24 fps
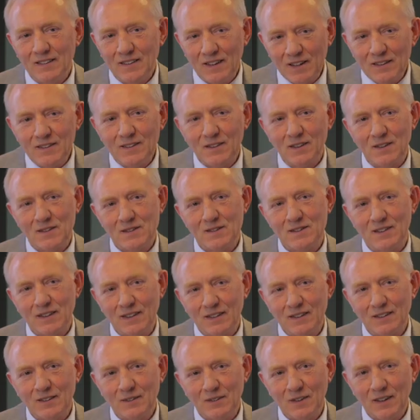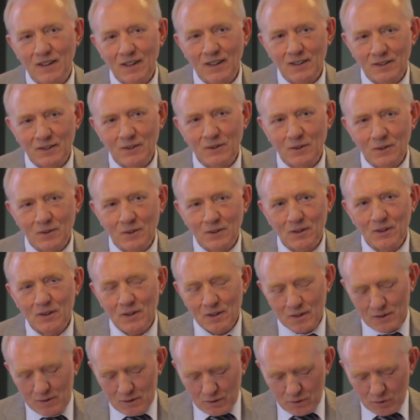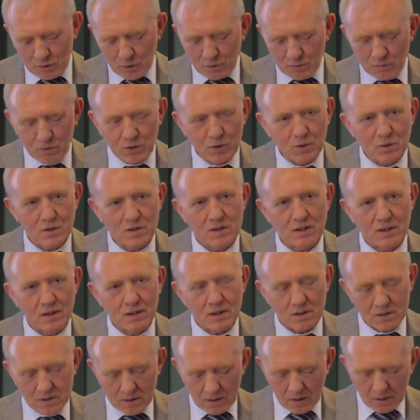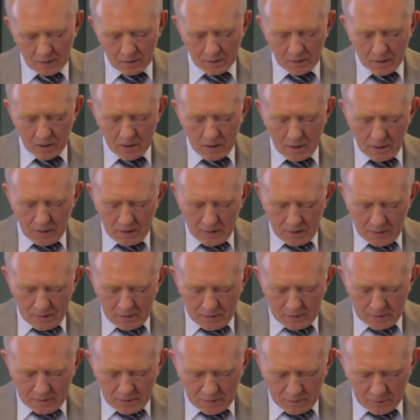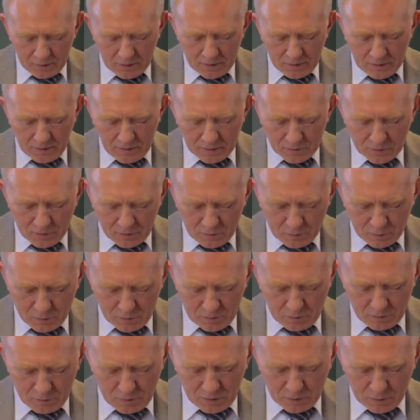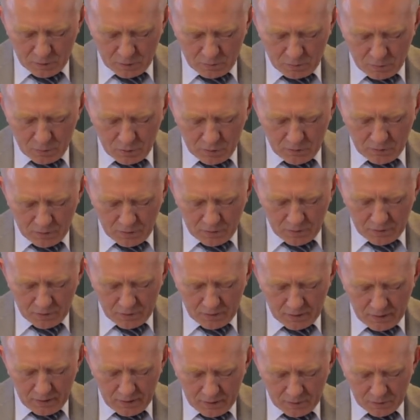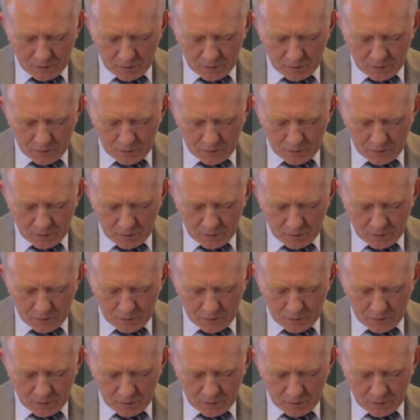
interesting to hear your views in this area. Now, I thought we could move on now